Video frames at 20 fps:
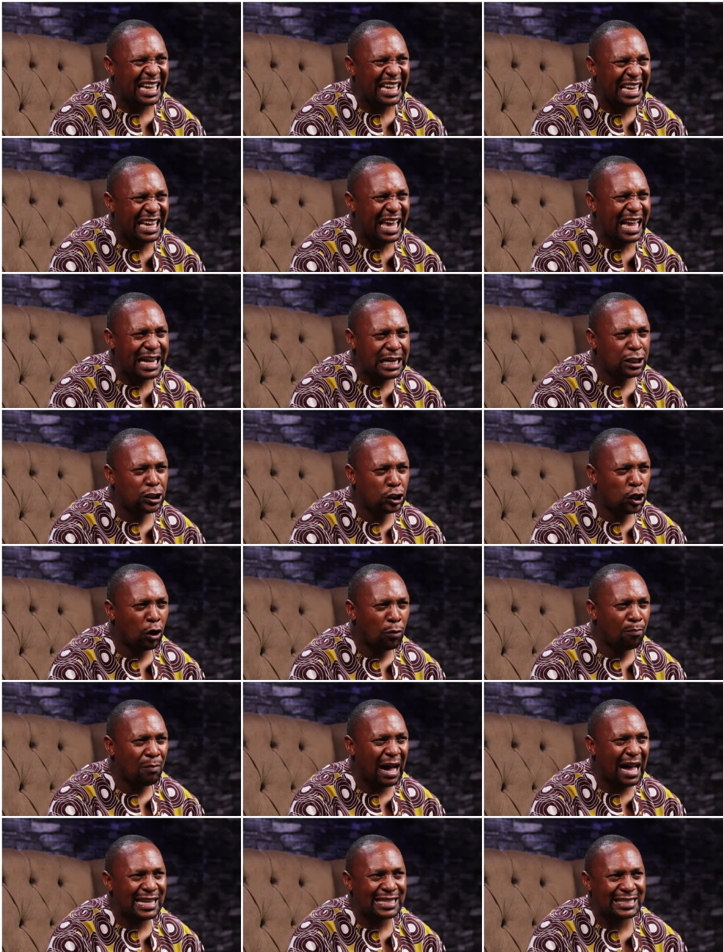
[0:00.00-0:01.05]
a
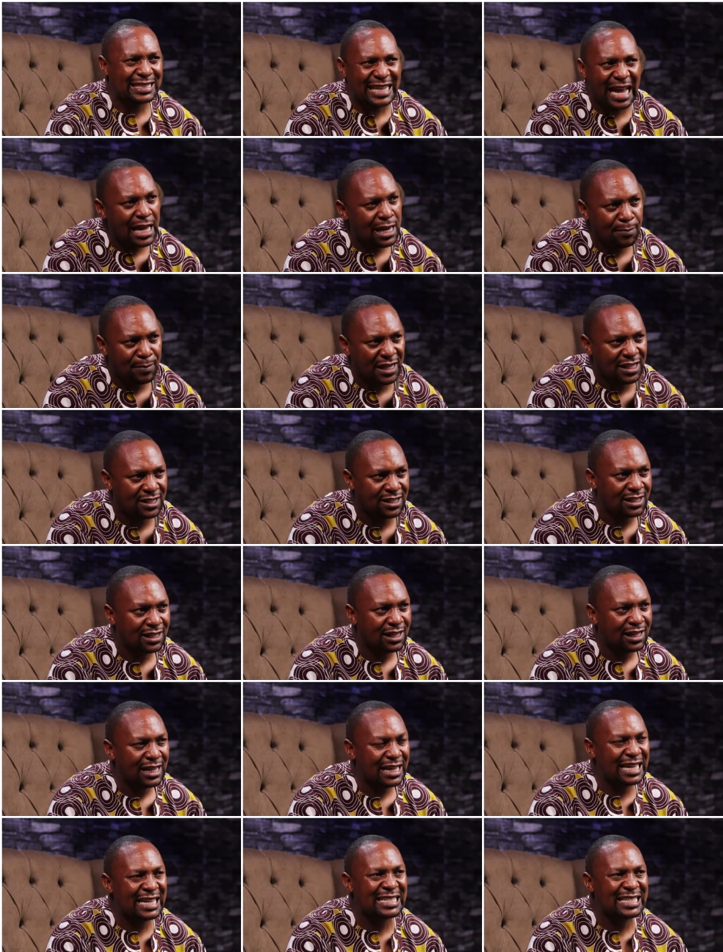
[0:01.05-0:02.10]
kingdom assignment
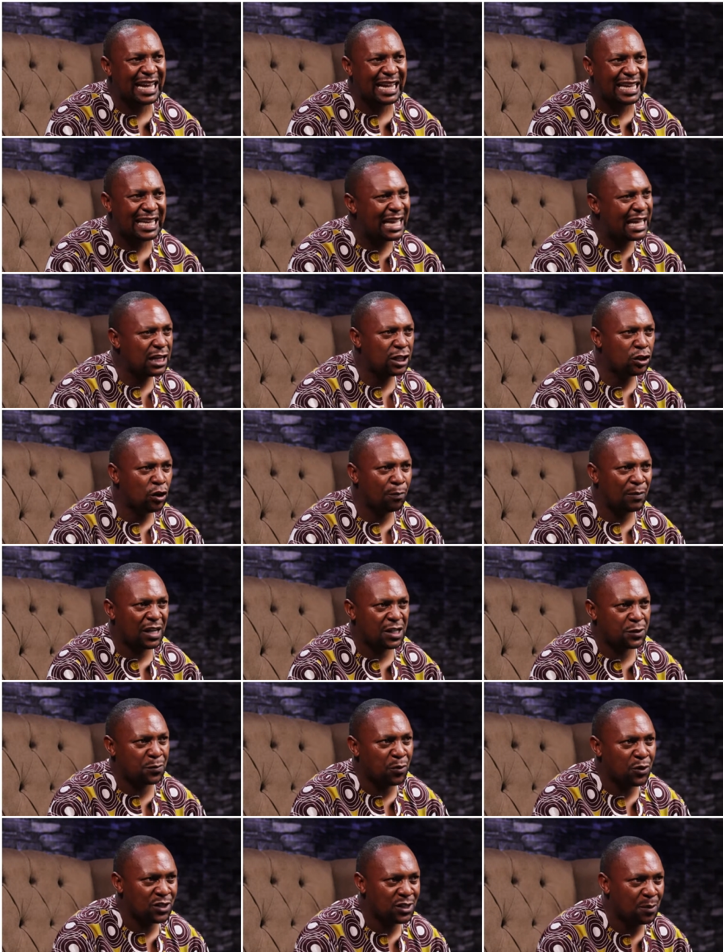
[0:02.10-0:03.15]
is a kingdom
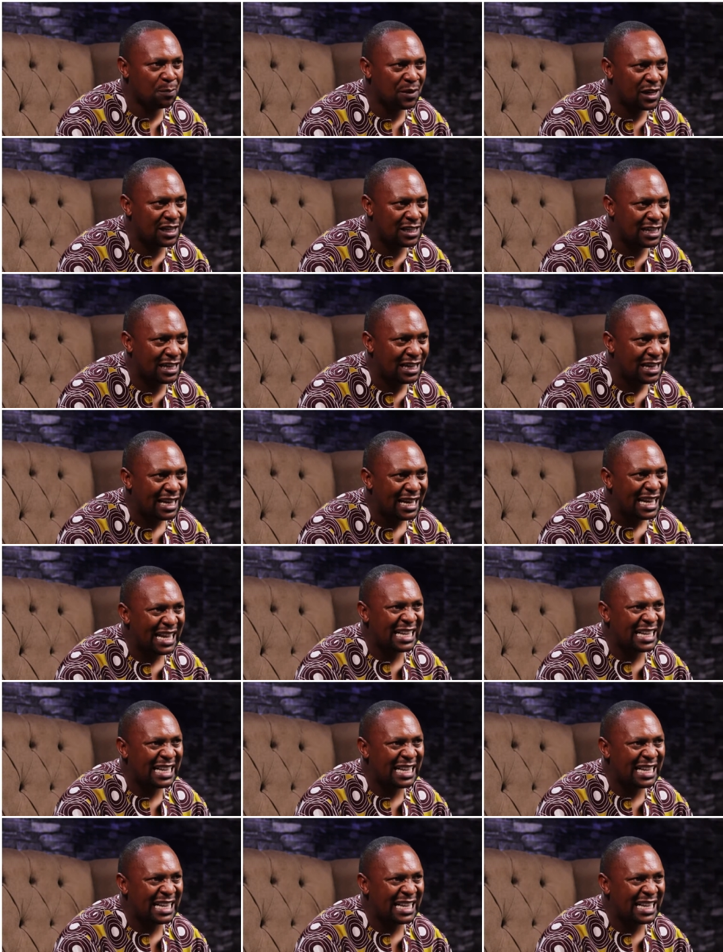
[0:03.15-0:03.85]
responsibility,